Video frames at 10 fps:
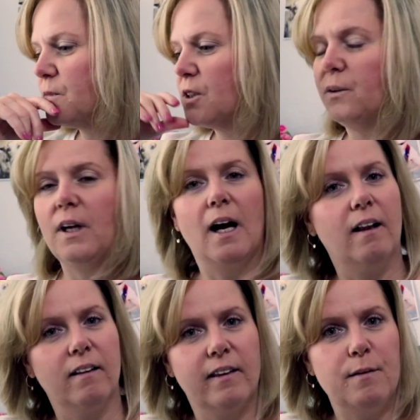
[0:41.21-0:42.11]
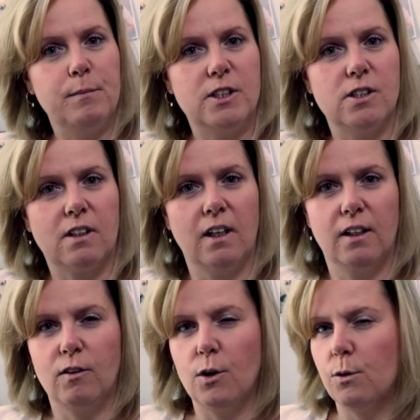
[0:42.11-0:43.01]
So yeah, let me just kind
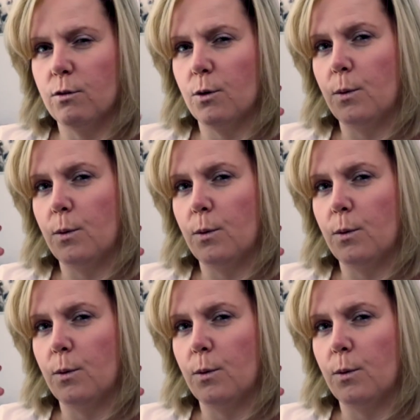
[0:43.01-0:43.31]
of go over